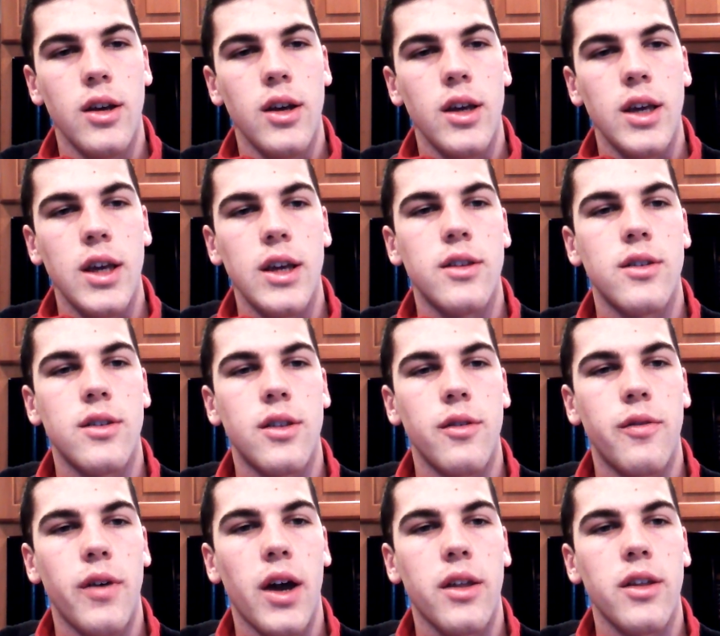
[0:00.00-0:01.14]
It's the
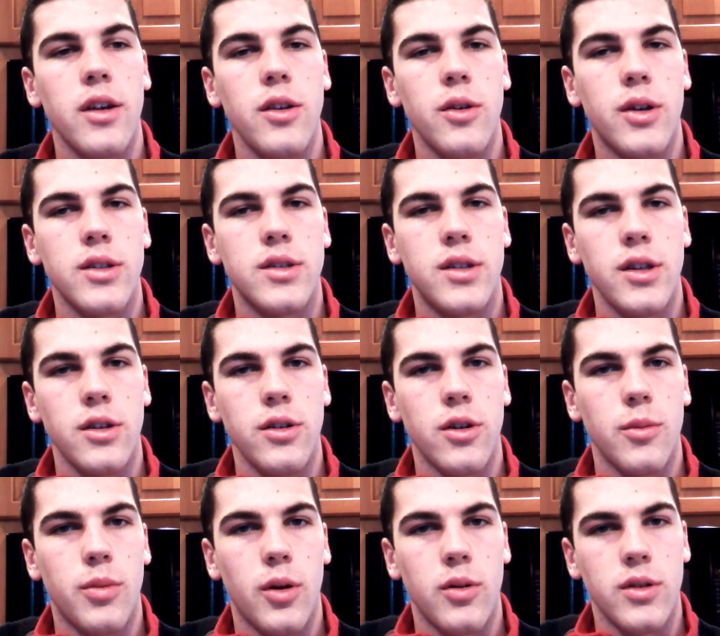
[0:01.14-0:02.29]
fact that you can steal your
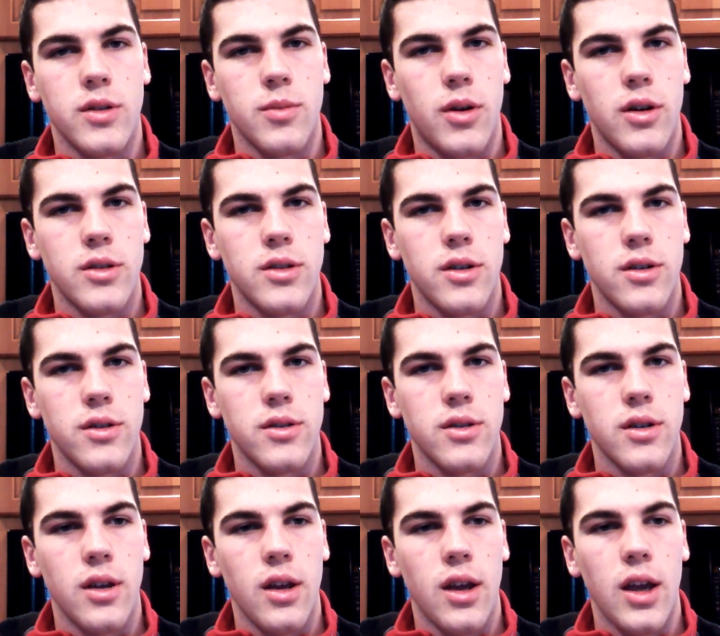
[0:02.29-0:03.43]
opponent's monsters,
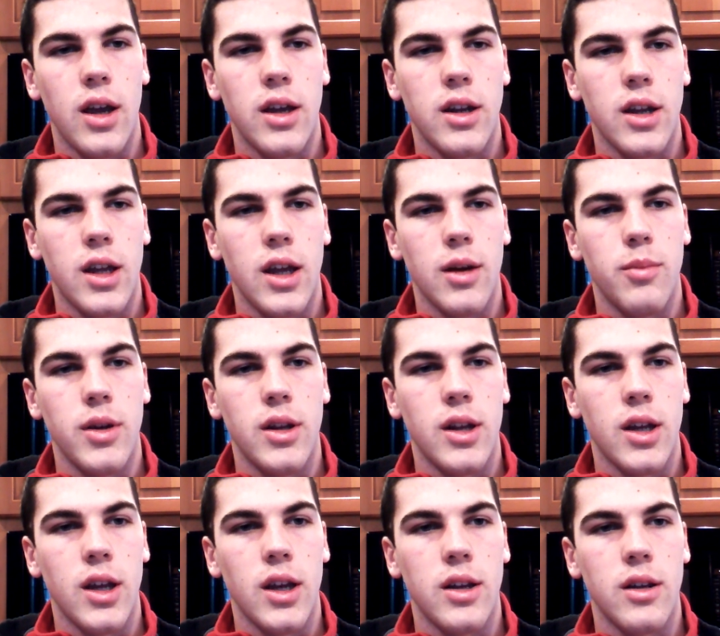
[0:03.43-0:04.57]
and it can't be
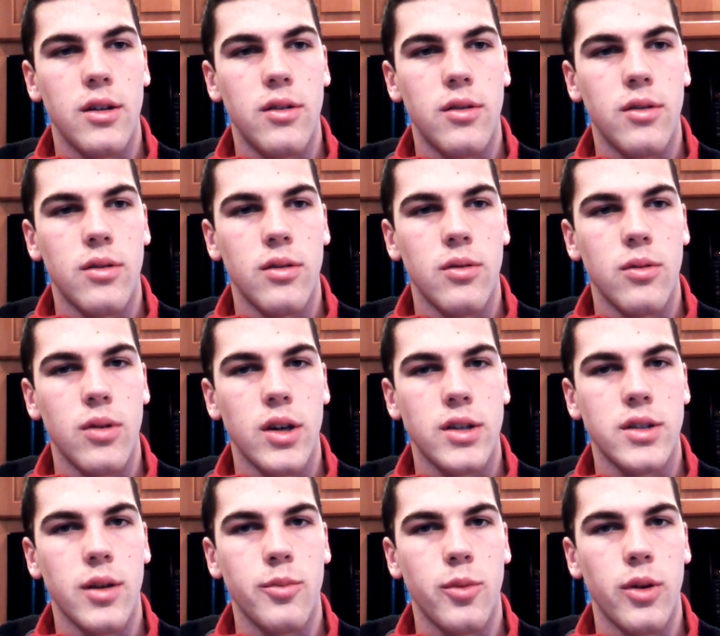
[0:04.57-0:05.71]
negated
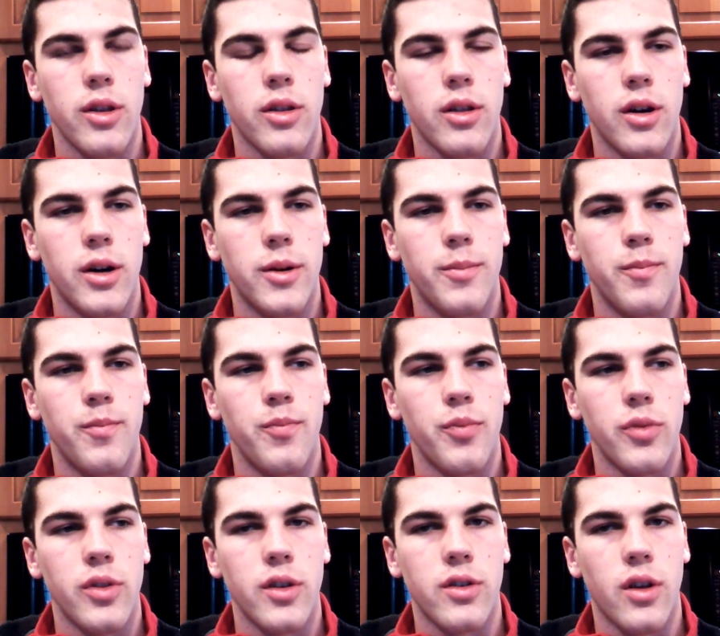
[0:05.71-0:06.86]
except with
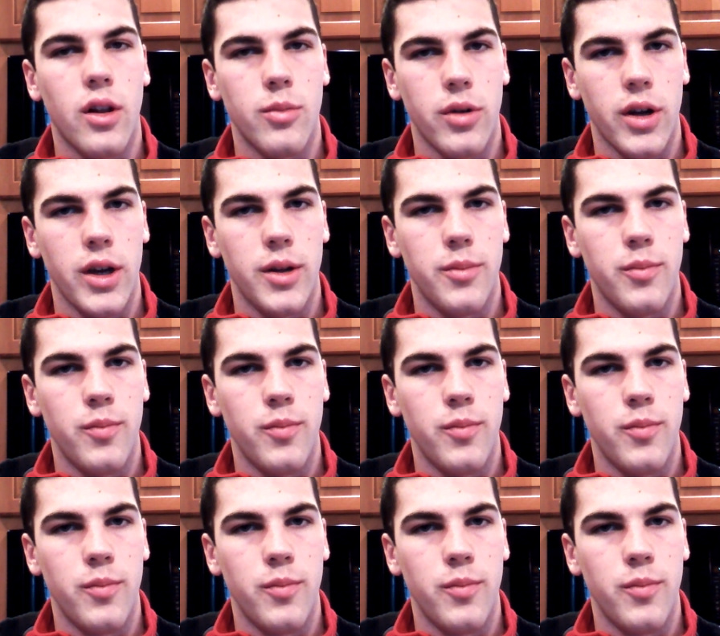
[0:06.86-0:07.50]
the Solemn Brigade.